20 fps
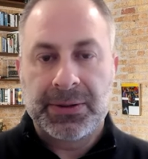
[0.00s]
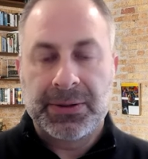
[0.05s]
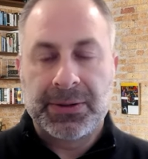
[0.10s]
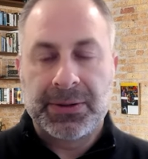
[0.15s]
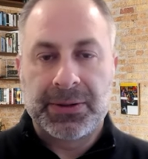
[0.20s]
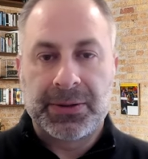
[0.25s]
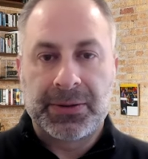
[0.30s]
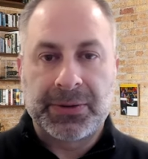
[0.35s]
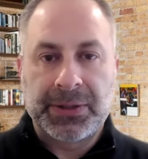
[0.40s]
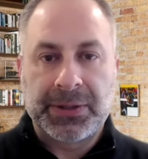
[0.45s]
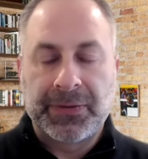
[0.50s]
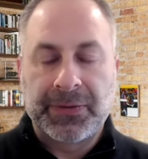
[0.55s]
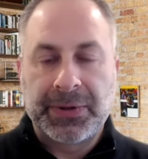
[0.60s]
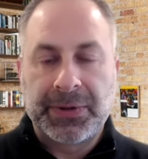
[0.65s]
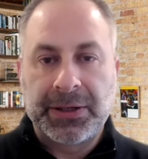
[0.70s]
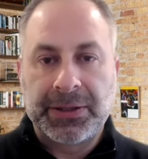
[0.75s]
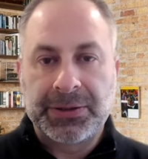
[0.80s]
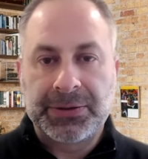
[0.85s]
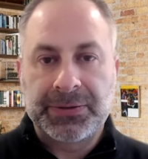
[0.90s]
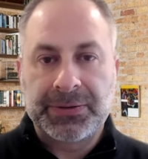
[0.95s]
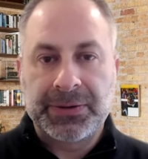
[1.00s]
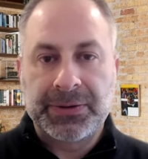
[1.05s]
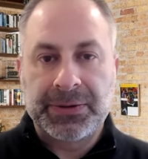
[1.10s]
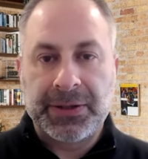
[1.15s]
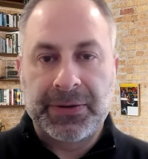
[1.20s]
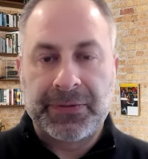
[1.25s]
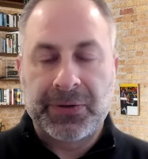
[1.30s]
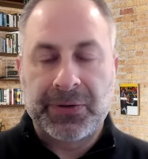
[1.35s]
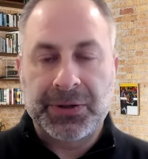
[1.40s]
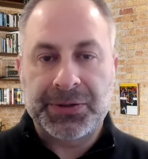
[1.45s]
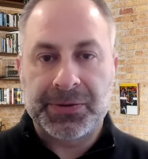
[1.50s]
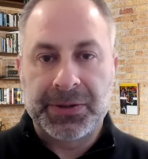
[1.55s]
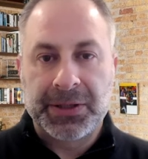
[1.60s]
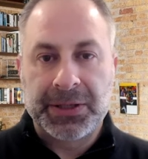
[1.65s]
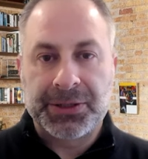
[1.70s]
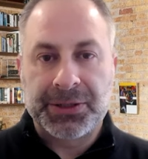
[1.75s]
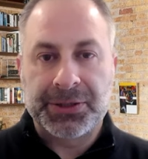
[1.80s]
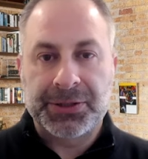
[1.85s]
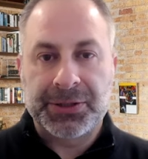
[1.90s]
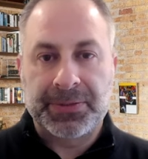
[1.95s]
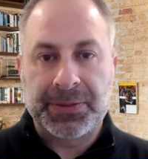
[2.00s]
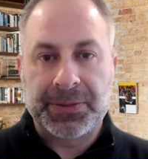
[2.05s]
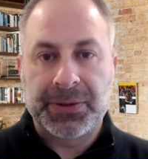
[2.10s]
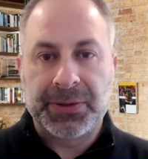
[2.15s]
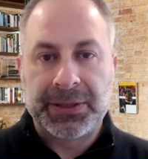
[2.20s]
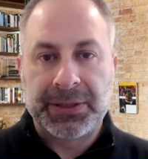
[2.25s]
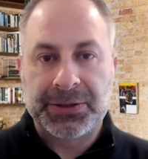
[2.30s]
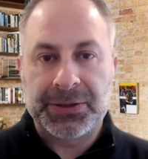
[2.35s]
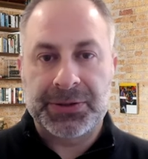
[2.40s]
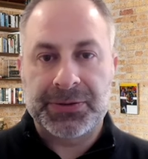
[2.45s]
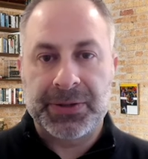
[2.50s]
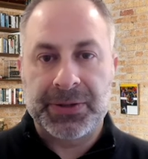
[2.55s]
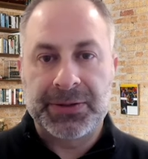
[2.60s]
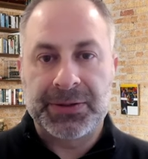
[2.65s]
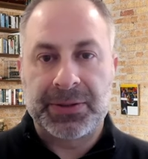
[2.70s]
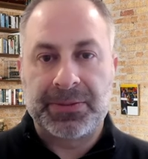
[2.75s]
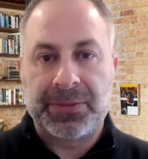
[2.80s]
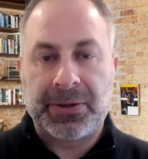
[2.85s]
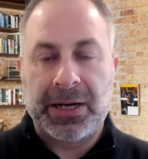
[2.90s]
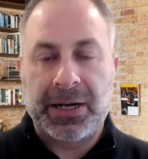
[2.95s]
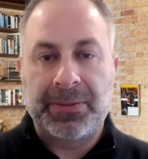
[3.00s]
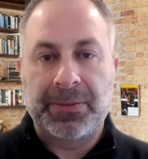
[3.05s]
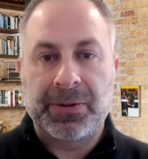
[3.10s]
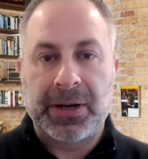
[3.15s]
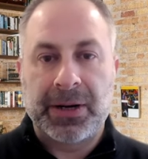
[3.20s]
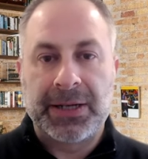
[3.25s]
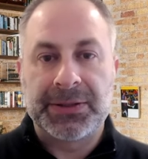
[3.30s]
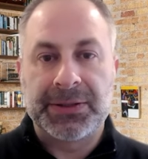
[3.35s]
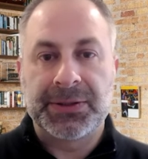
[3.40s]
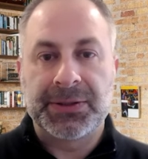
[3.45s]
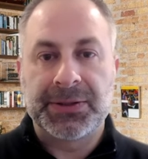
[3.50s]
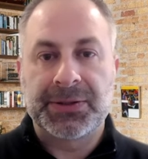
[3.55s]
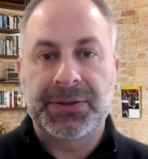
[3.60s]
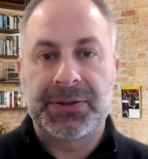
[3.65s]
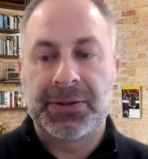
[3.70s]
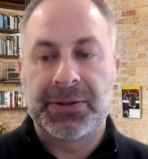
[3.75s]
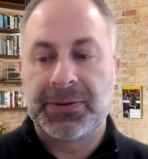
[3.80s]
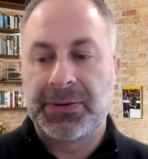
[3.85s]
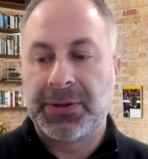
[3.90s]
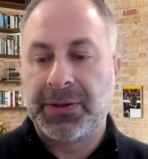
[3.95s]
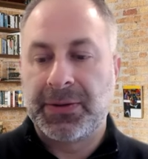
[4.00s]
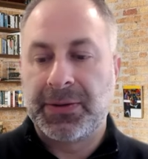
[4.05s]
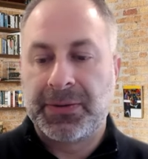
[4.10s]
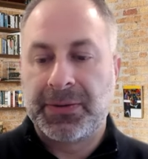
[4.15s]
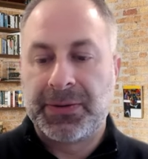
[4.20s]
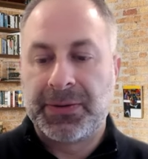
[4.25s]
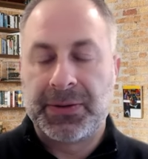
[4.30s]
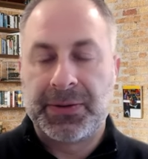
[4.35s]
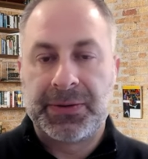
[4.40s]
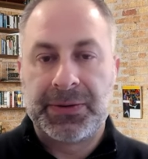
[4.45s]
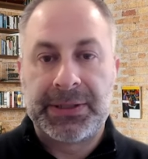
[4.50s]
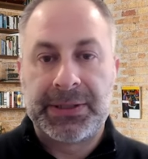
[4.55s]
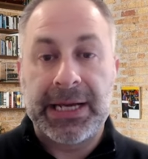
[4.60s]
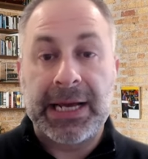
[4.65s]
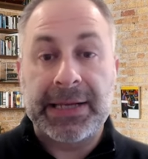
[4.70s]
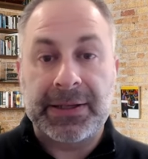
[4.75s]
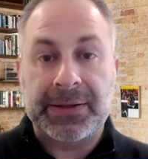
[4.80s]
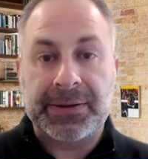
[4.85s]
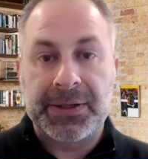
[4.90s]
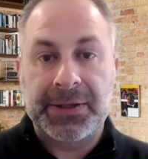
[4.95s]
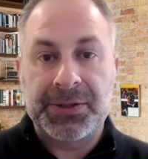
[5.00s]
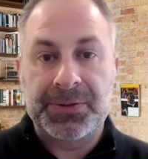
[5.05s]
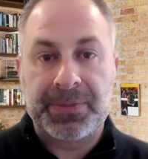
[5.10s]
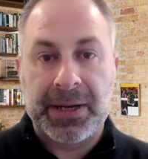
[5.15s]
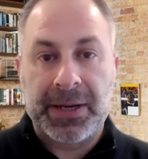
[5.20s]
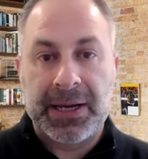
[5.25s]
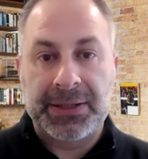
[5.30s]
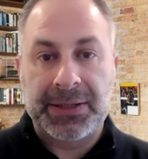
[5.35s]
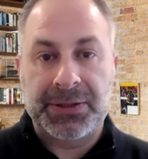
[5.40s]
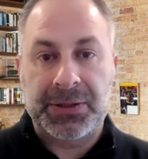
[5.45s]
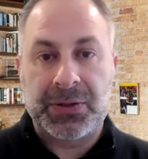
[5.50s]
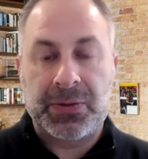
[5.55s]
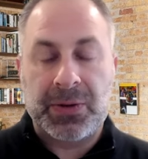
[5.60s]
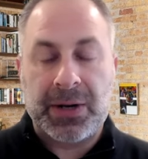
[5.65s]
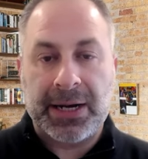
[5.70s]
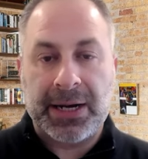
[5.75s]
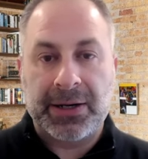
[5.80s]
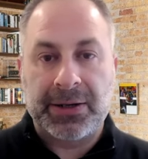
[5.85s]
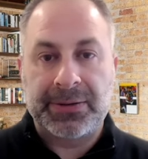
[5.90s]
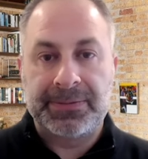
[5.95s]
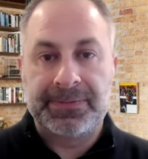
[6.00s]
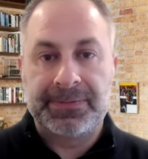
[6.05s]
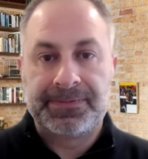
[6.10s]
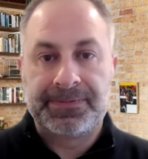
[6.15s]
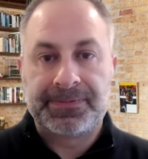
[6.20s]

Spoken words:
given the inverse relationship between interest rates and bond prices, the debt that these banks acquired